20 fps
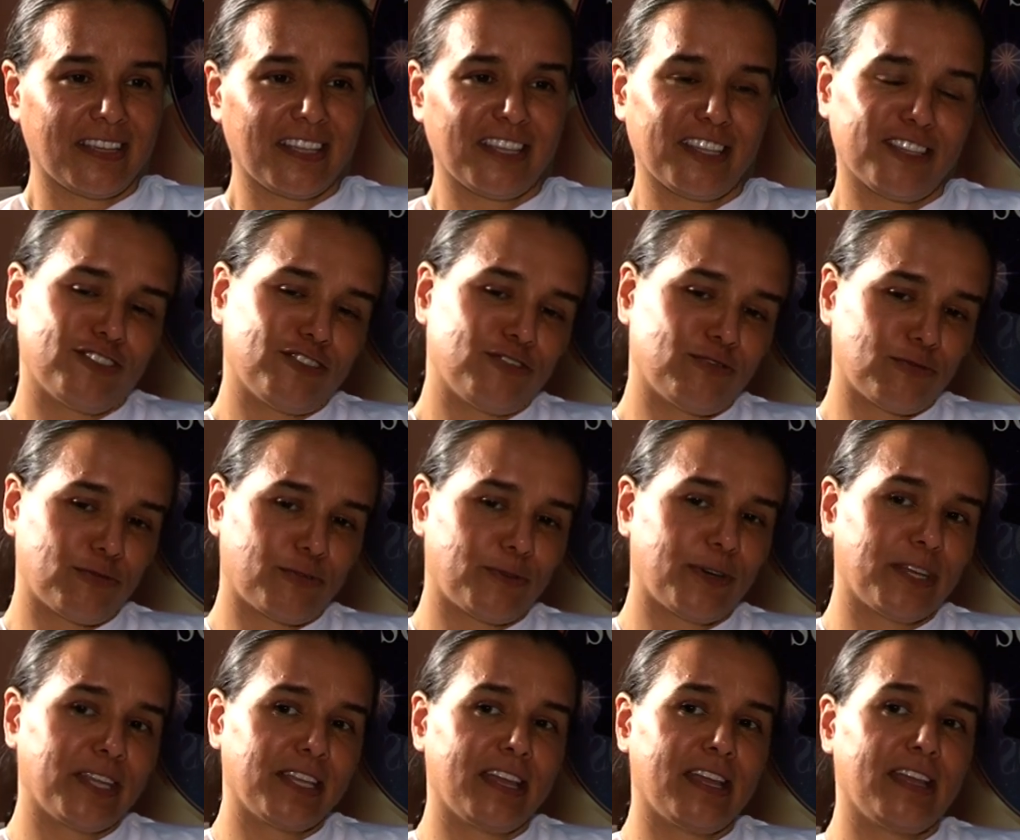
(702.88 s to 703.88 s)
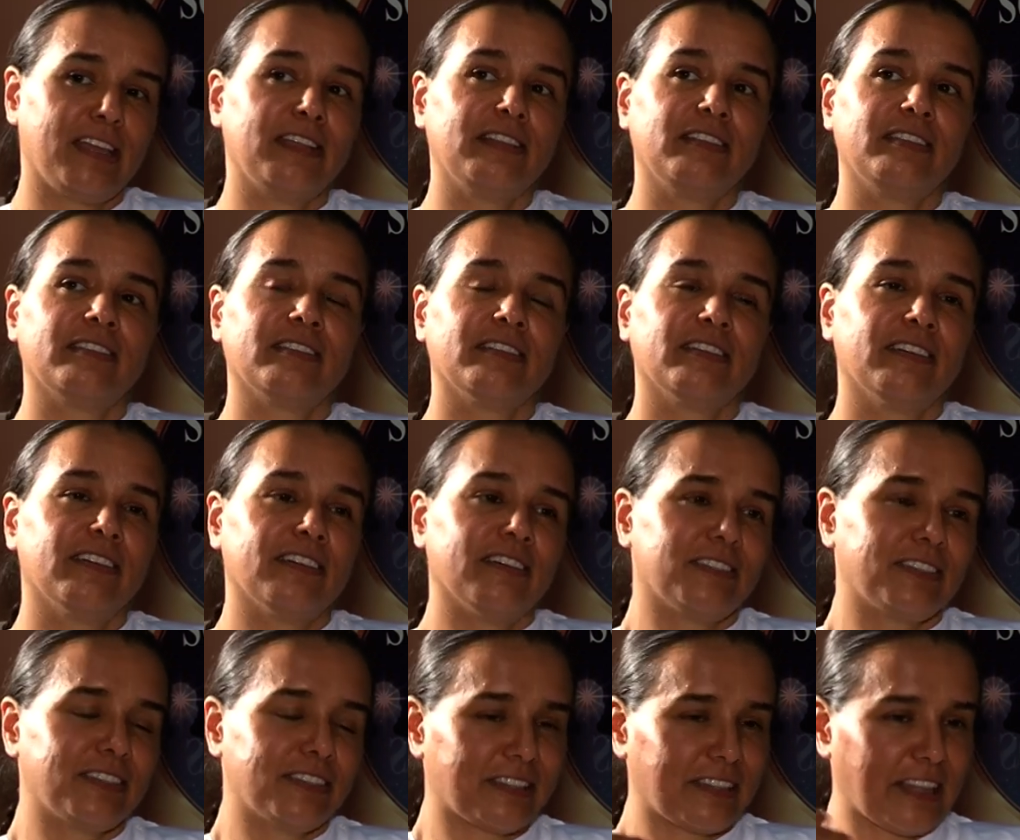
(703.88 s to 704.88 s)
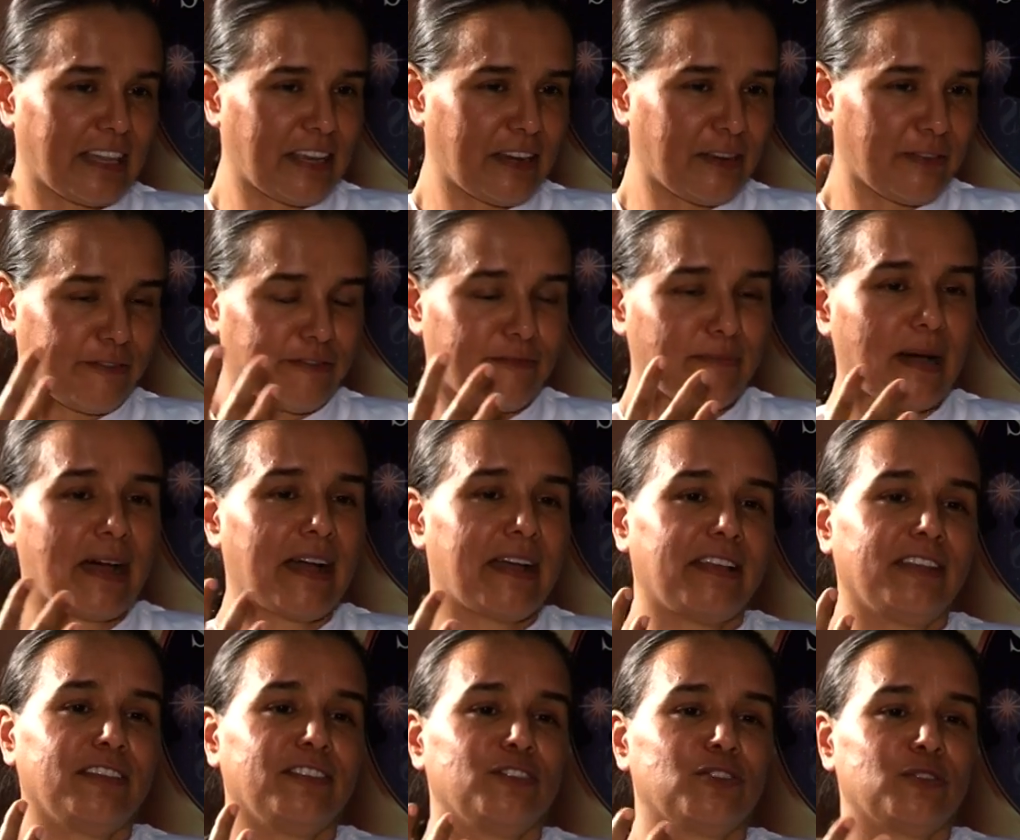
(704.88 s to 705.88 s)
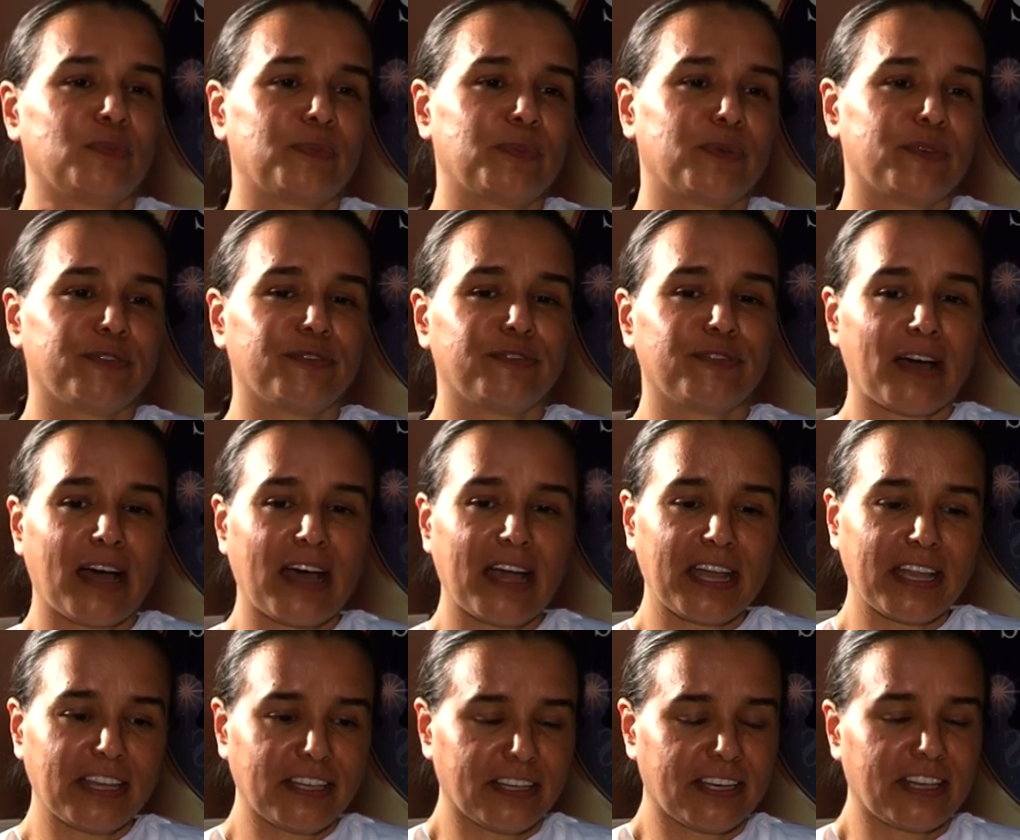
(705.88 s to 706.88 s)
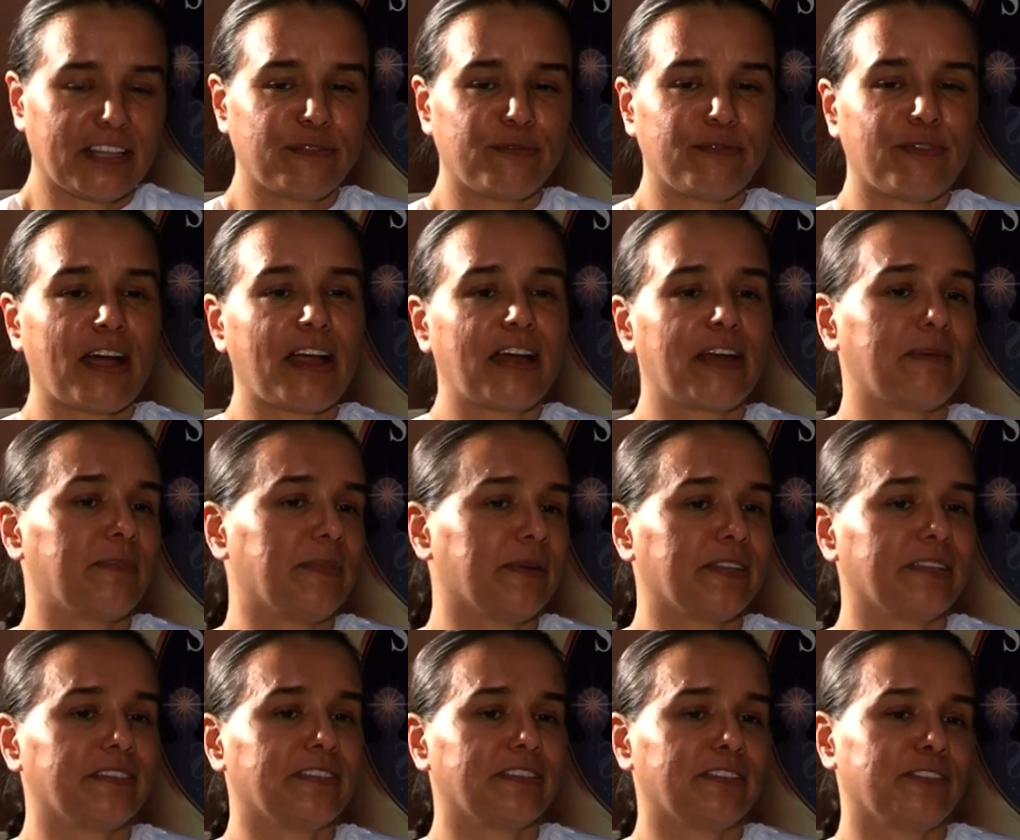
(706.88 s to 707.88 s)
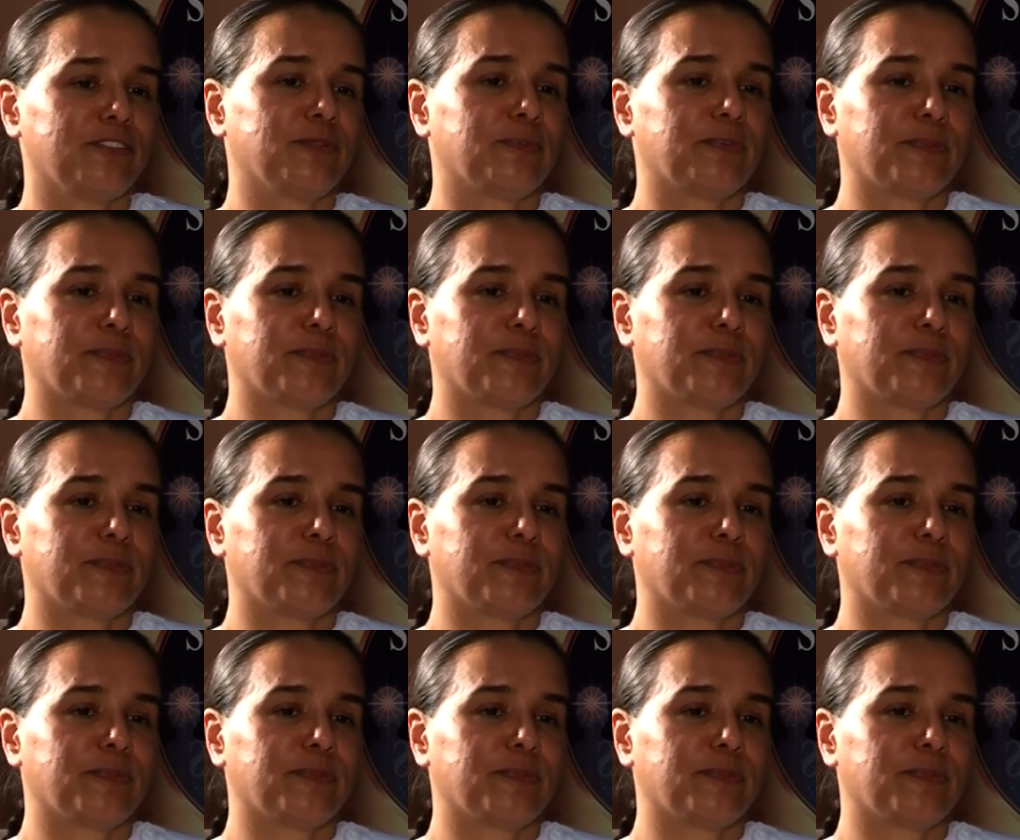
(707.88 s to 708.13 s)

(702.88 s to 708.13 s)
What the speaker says: is to create a state of mind, to provide an environment, to